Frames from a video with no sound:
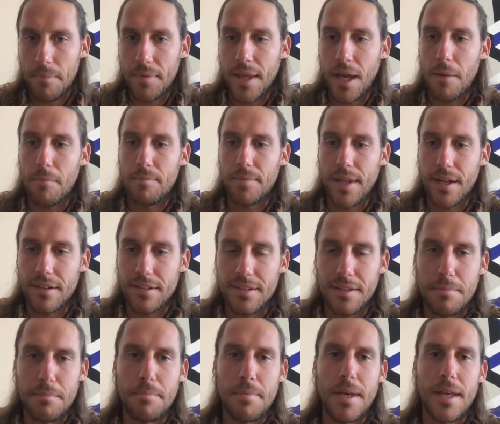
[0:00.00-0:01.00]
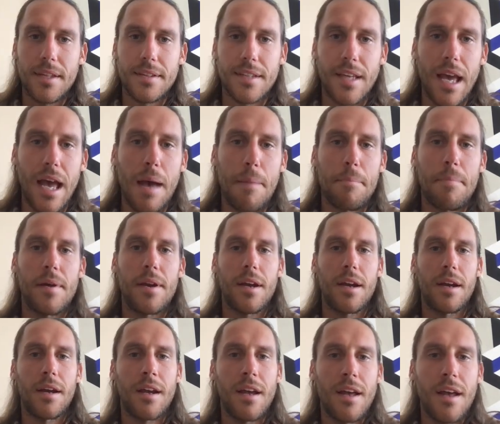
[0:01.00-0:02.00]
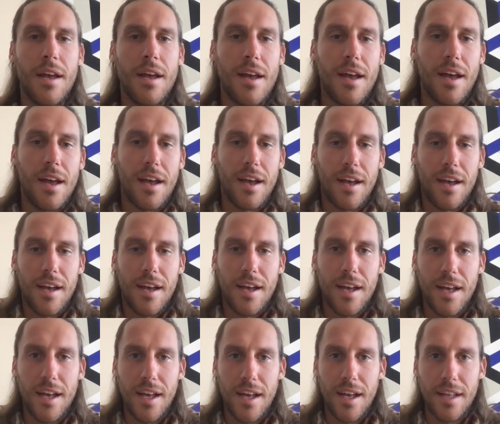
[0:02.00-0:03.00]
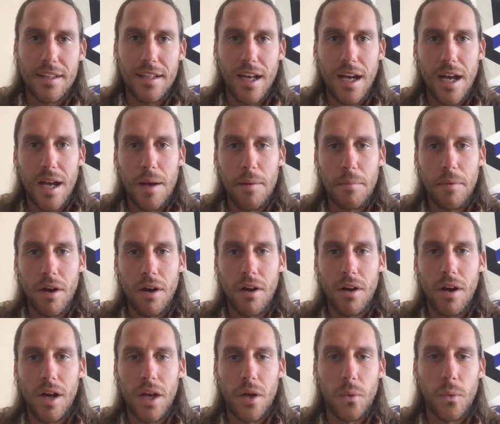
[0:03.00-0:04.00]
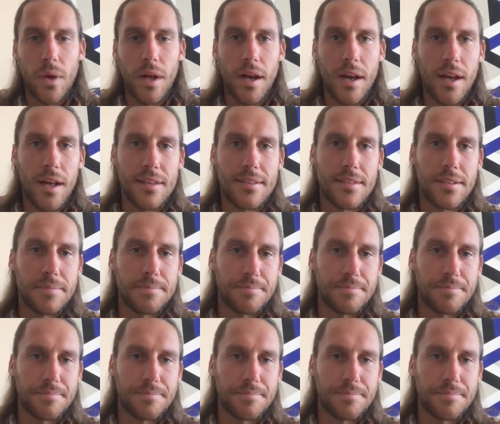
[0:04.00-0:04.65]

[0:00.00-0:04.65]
Yep, there's a beat happening, and I'm going with it.